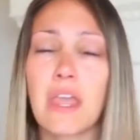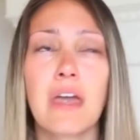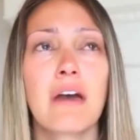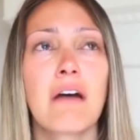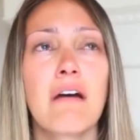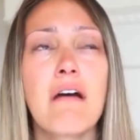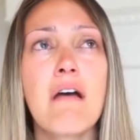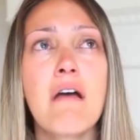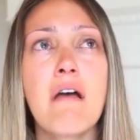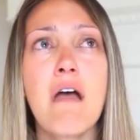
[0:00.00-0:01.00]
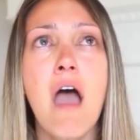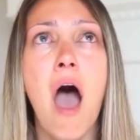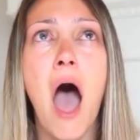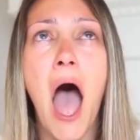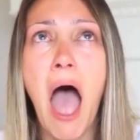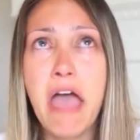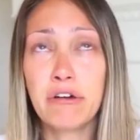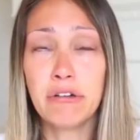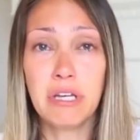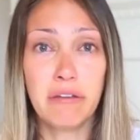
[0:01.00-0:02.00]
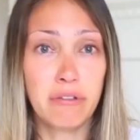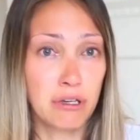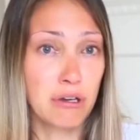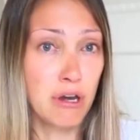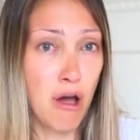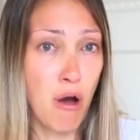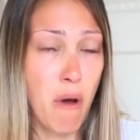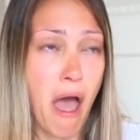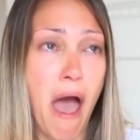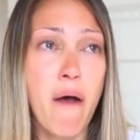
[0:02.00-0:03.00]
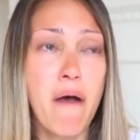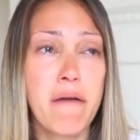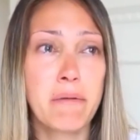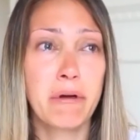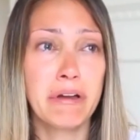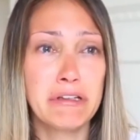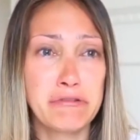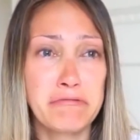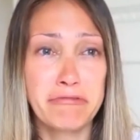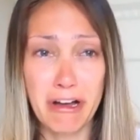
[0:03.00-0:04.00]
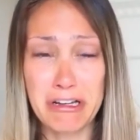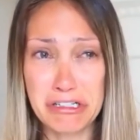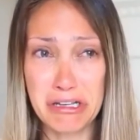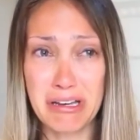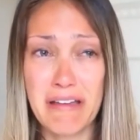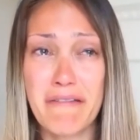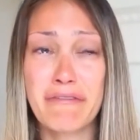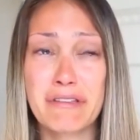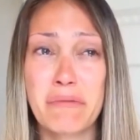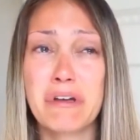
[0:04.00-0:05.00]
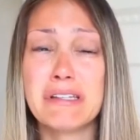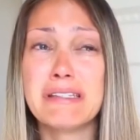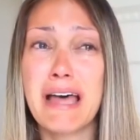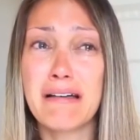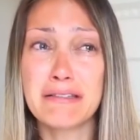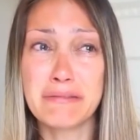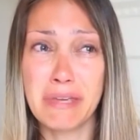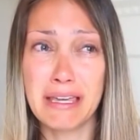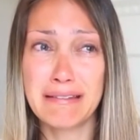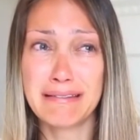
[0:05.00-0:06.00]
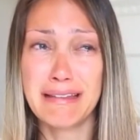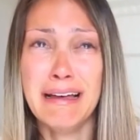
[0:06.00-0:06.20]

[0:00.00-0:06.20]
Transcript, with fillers: Like, I don't even know how I'm going to function if someone tells me